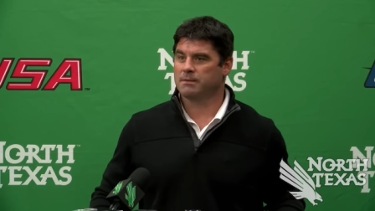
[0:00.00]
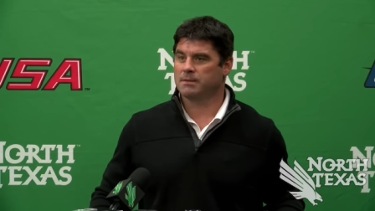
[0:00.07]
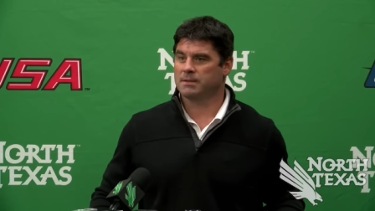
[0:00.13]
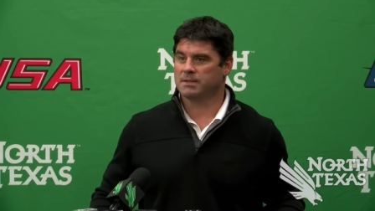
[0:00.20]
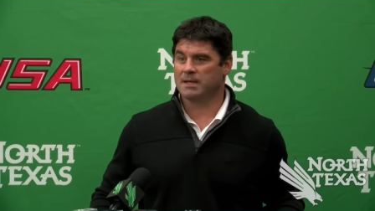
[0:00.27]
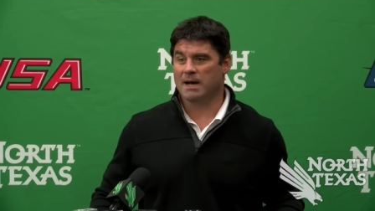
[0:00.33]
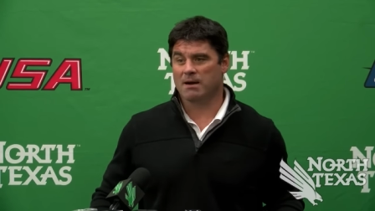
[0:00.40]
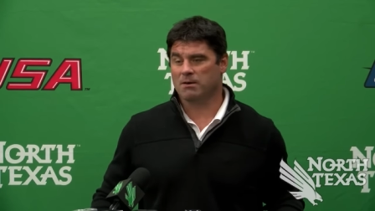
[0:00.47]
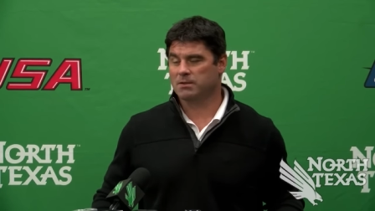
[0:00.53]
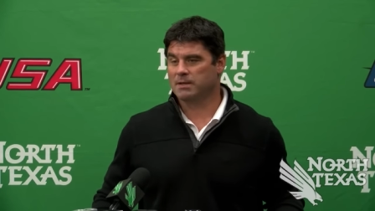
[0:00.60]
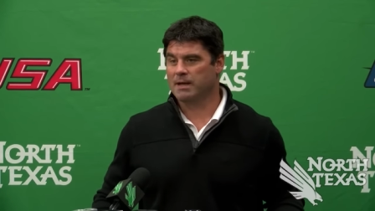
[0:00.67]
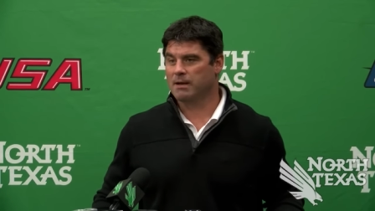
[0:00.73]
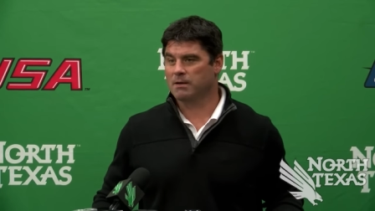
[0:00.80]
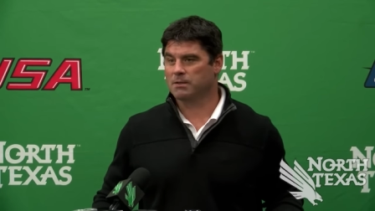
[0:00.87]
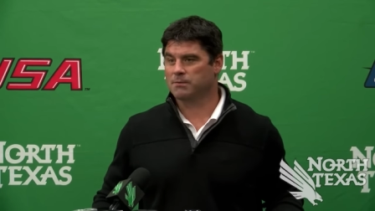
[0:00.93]
It's not our
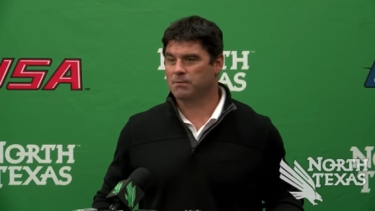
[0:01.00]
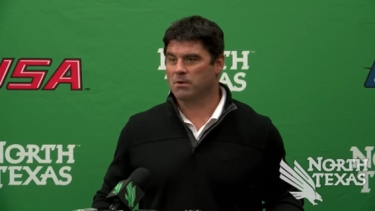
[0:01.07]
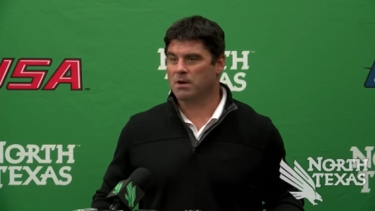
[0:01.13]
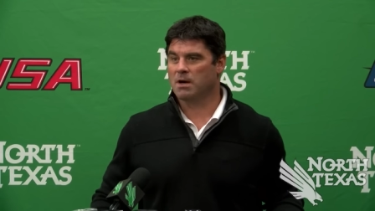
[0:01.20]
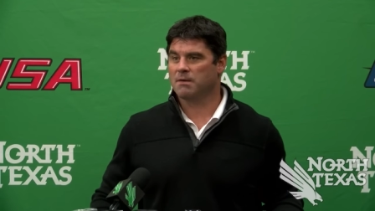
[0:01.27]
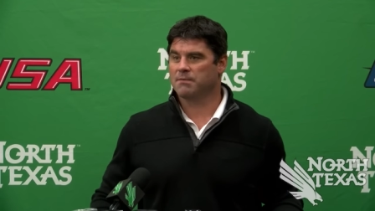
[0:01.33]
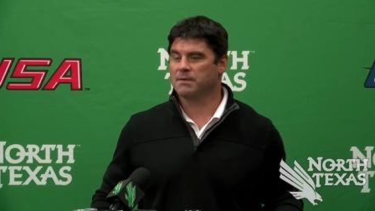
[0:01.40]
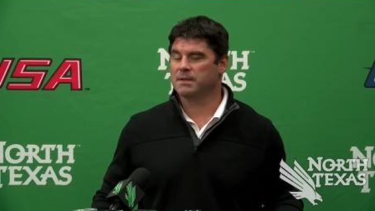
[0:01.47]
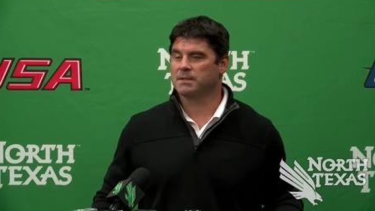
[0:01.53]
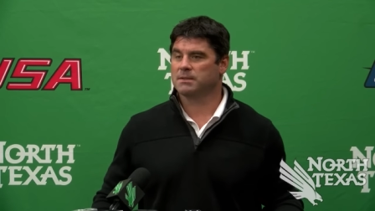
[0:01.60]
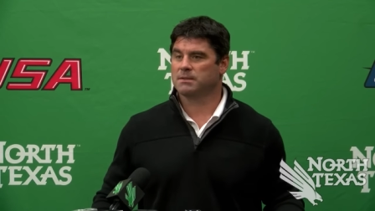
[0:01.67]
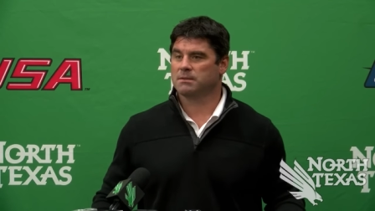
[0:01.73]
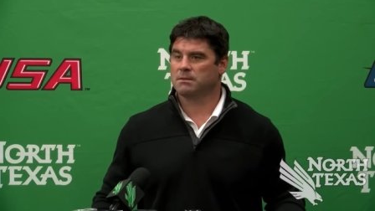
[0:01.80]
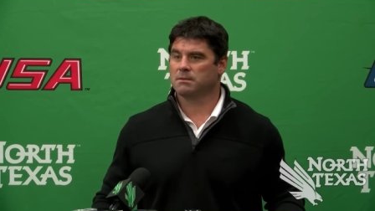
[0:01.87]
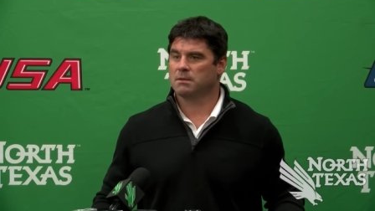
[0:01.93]
standards for
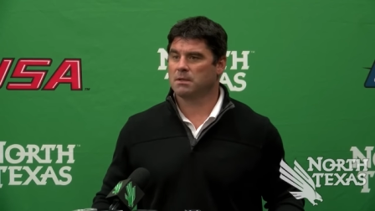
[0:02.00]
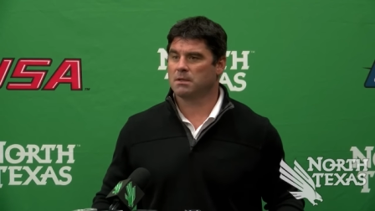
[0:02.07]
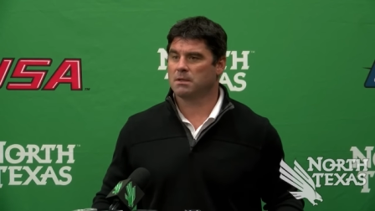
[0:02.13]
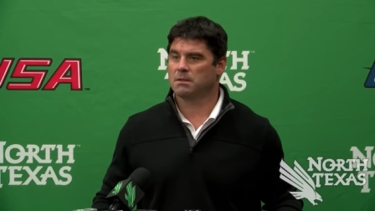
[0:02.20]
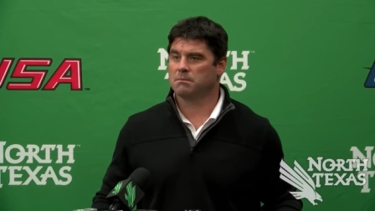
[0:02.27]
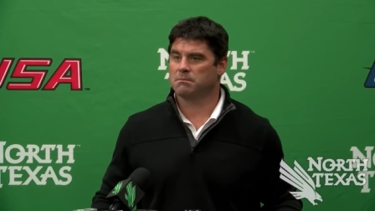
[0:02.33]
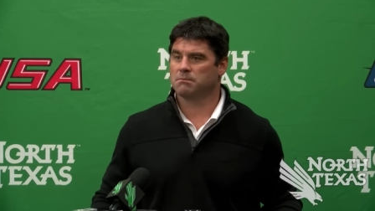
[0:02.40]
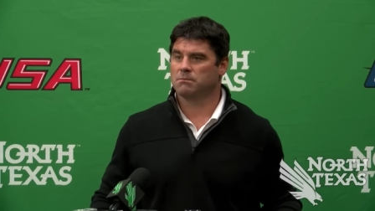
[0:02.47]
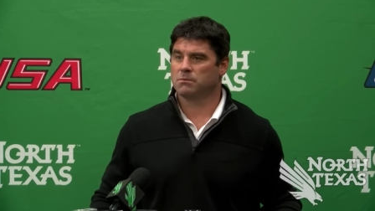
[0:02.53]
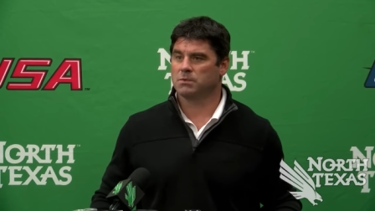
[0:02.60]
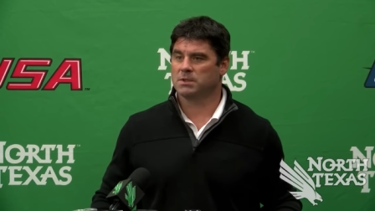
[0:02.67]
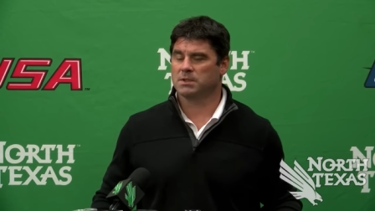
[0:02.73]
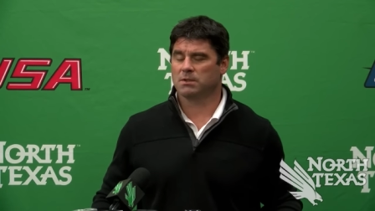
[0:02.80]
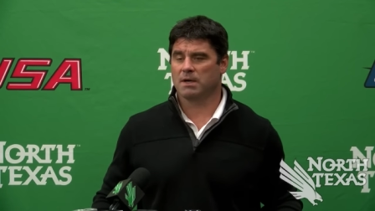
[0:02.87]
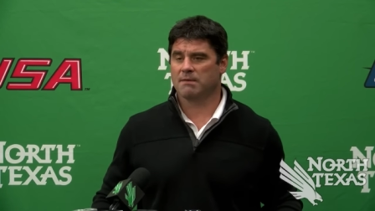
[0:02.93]
offense. Um,
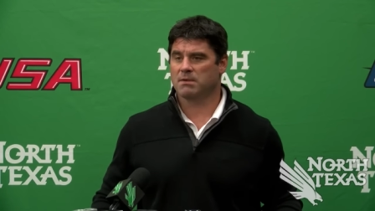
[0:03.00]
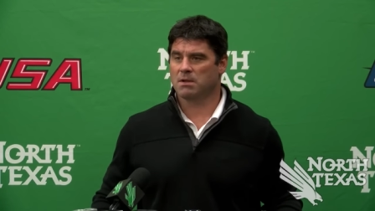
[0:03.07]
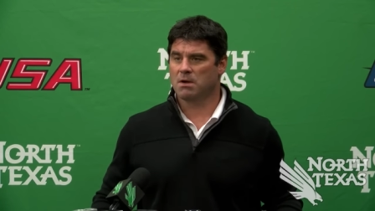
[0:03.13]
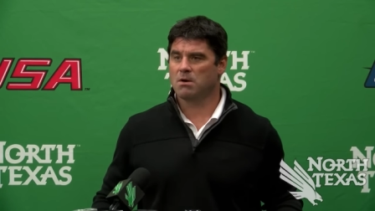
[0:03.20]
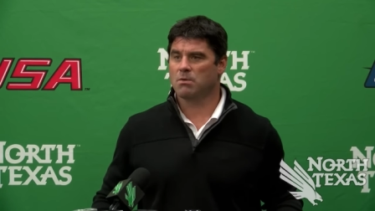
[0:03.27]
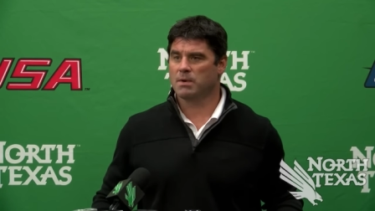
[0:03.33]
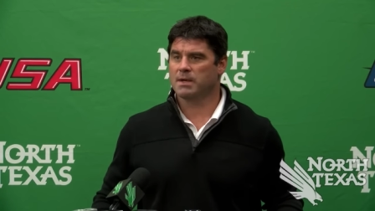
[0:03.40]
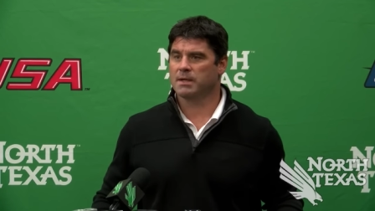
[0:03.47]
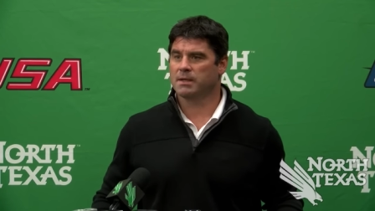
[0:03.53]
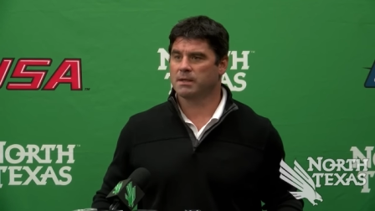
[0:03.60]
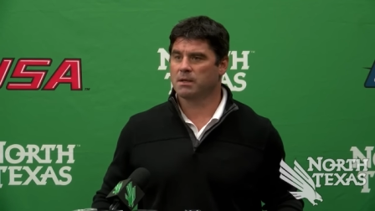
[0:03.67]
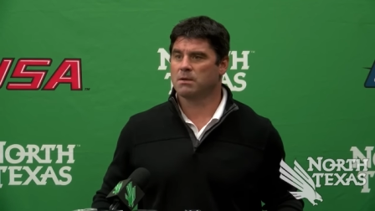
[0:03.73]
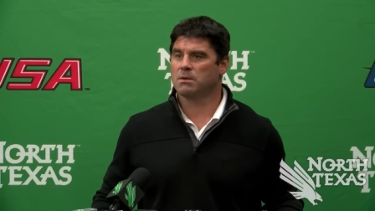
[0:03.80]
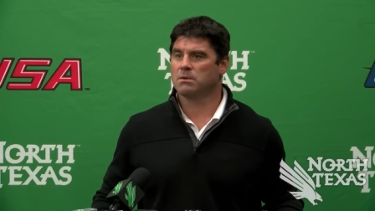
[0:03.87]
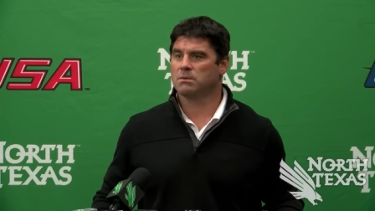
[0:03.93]
we still have a long way to
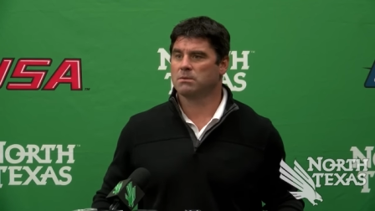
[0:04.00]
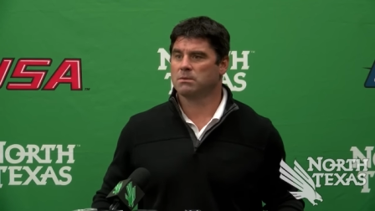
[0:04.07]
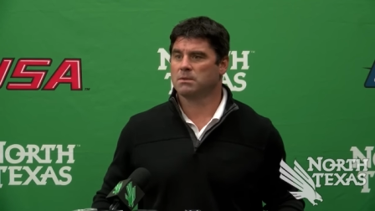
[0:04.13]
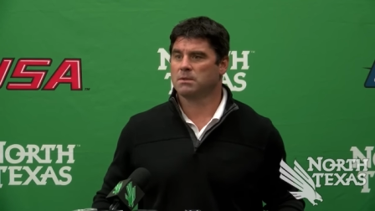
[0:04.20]
go,